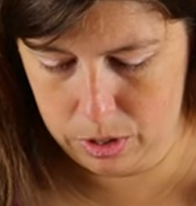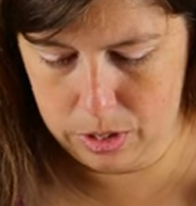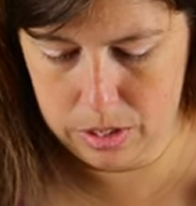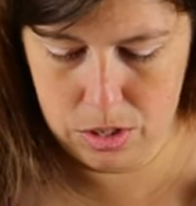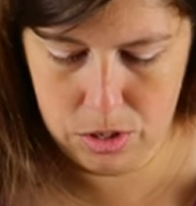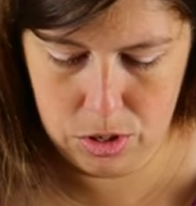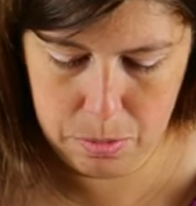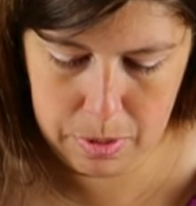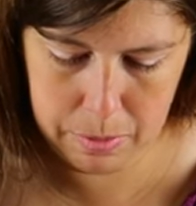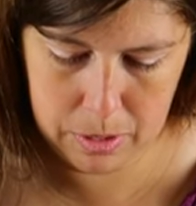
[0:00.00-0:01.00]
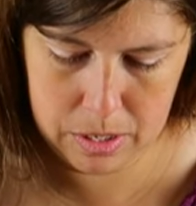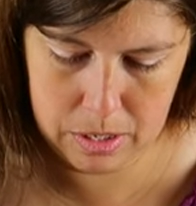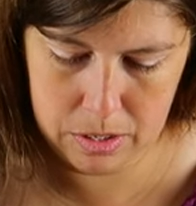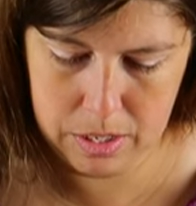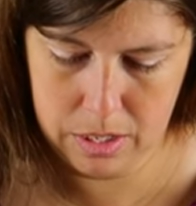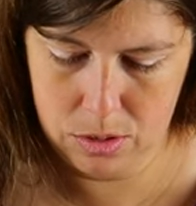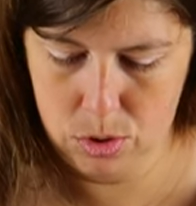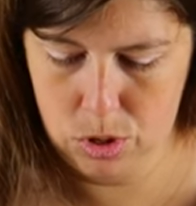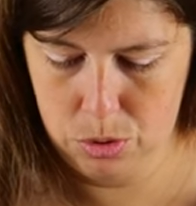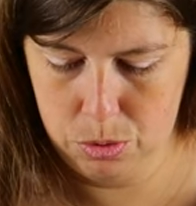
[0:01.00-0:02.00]
you can should be able to still see those
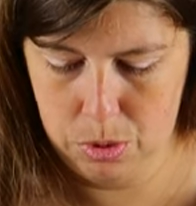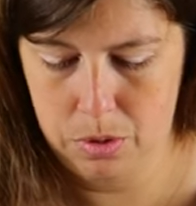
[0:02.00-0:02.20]
two